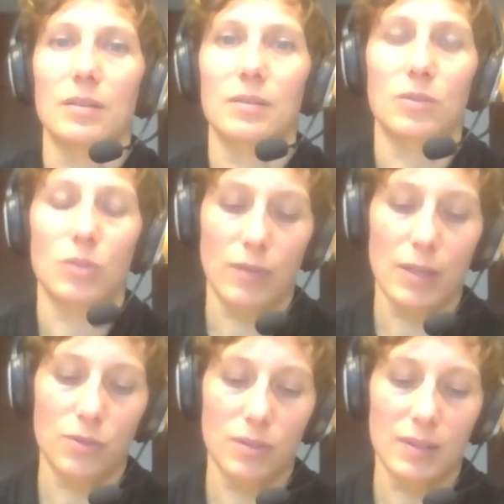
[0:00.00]

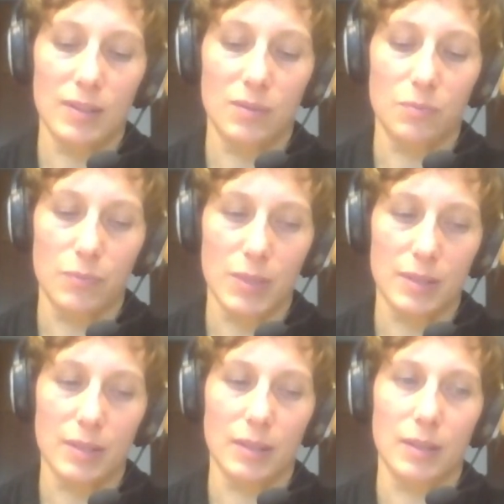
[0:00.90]
conventions, is
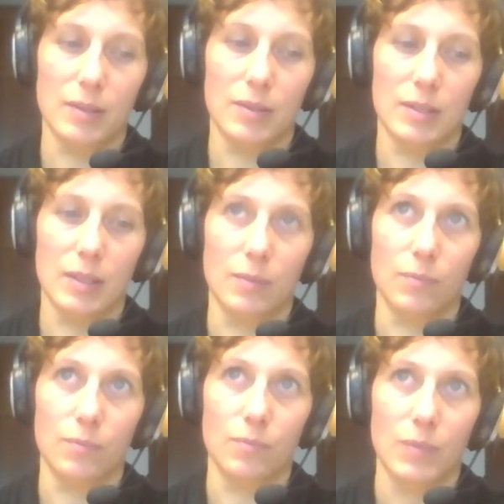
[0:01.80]
missing is
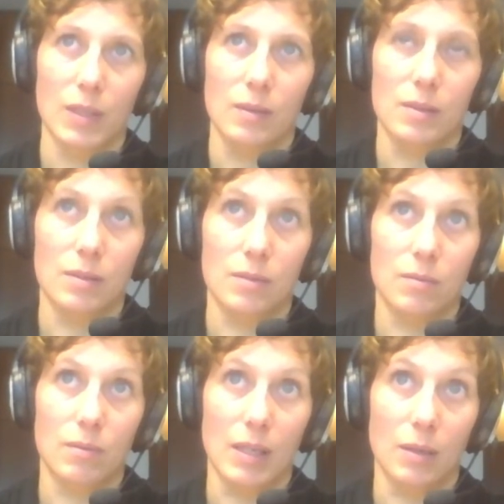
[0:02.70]

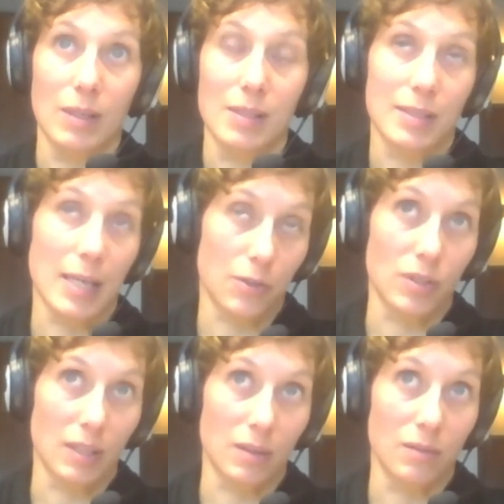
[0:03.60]
a
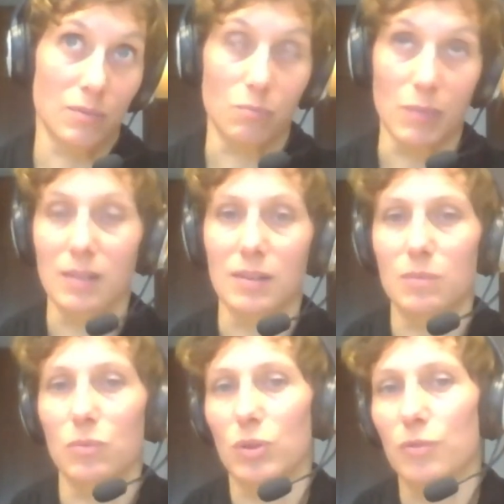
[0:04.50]
sanctioning
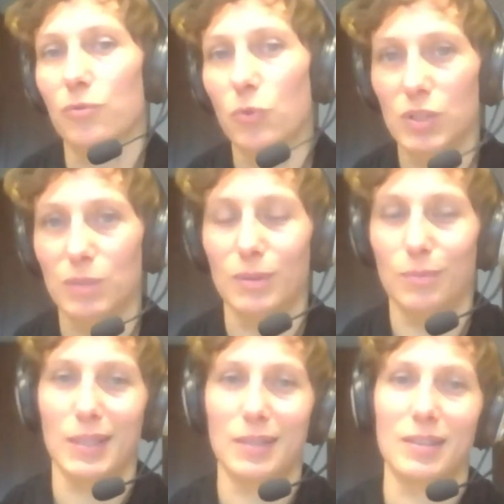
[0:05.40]
mechanism or enforcement
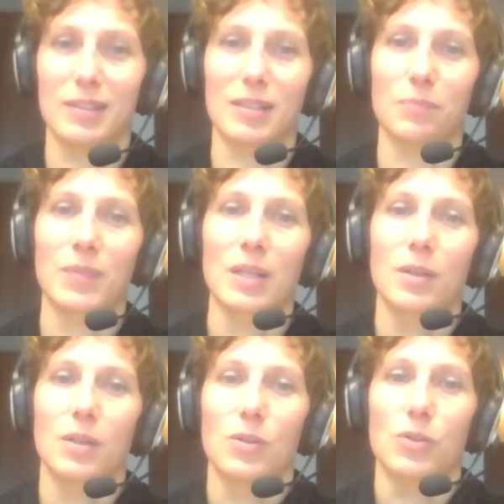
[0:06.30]
mechanism.
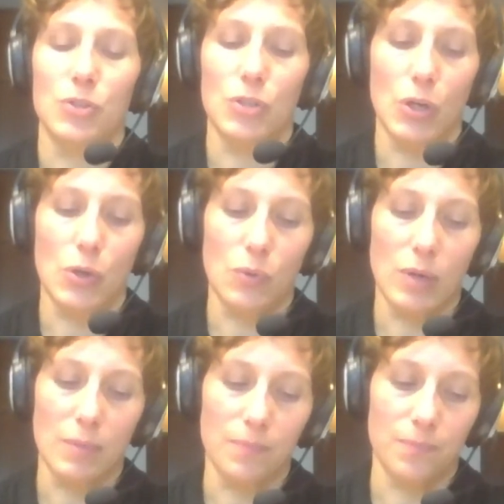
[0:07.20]

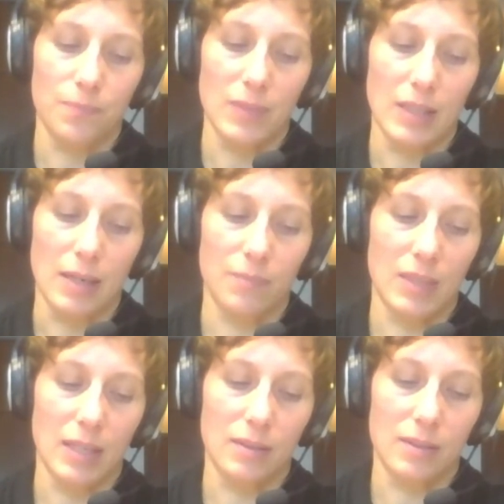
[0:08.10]
So yeah,
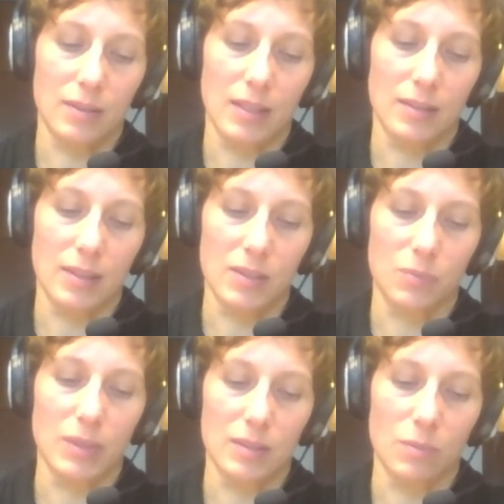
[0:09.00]
that has
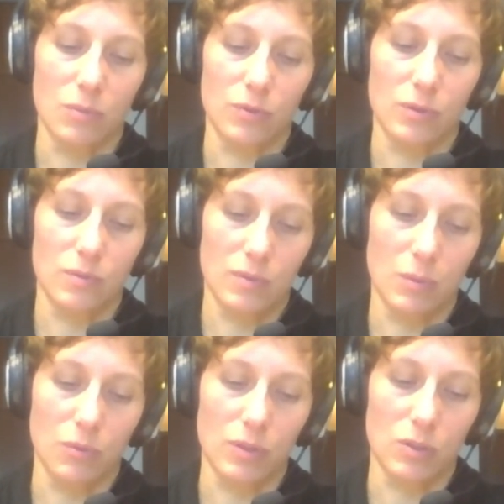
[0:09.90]
been some
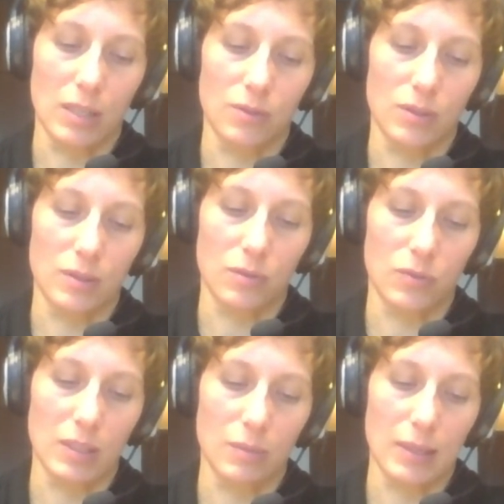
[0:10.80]
of the challenges of
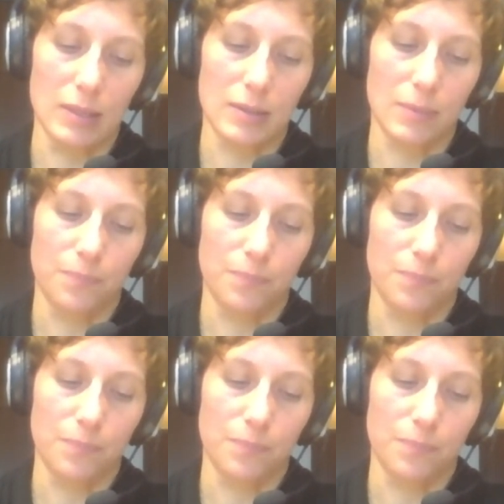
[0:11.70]
CMS.